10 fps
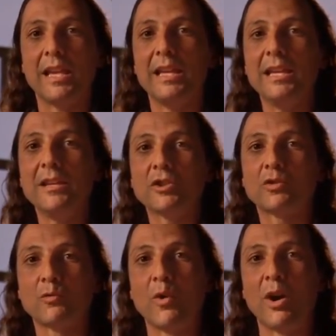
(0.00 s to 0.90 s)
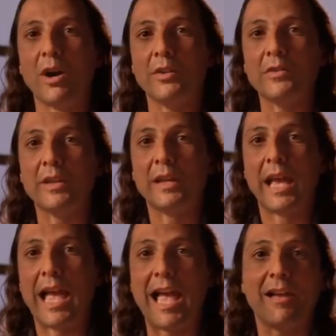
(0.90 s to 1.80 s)
Each one
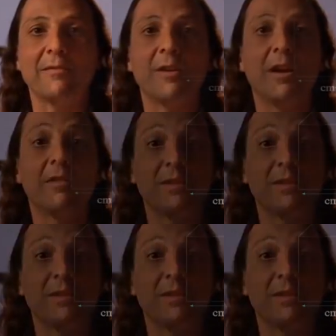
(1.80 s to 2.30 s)
have a